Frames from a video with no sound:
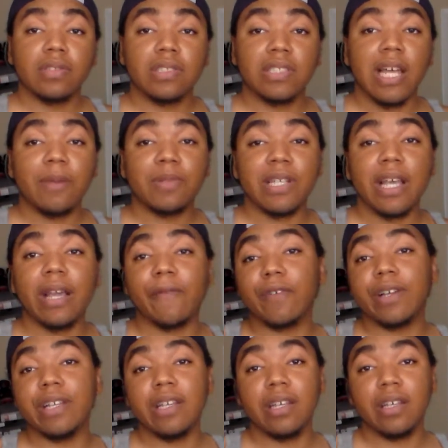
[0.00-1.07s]
stops
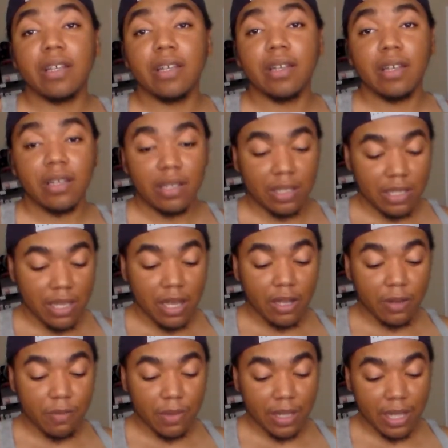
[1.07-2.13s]
every
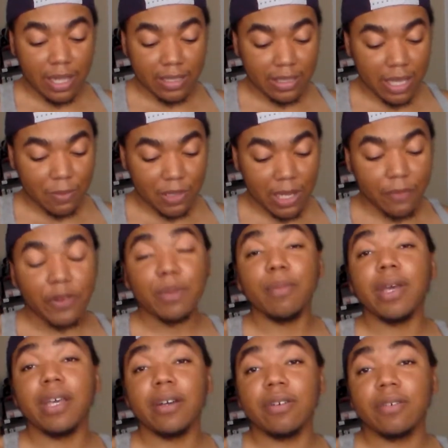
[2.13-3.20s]
young, eh, stops every
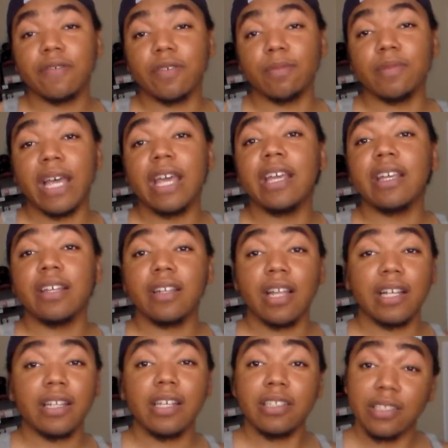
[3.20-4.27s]
male from hanging
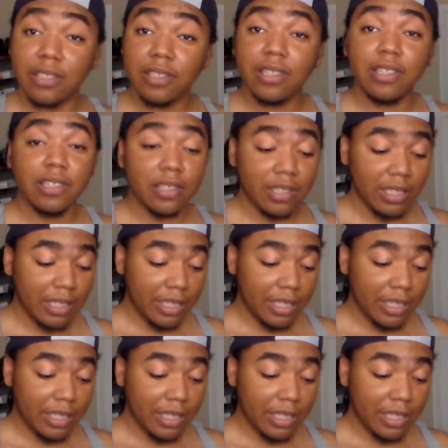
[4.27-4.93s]
like they should.